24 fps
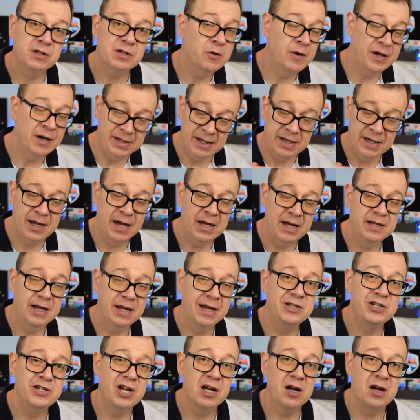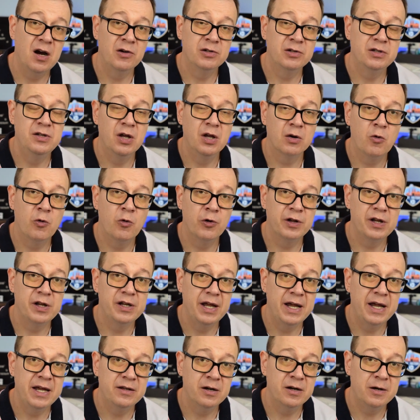Go ahead again and check out the
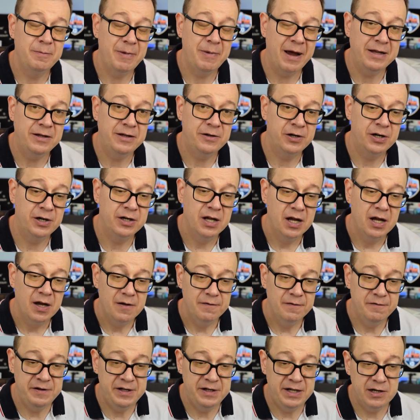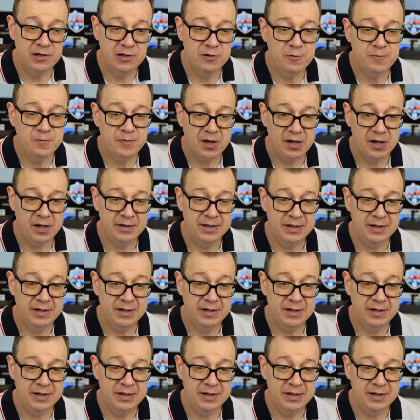coordinator pattern video uh,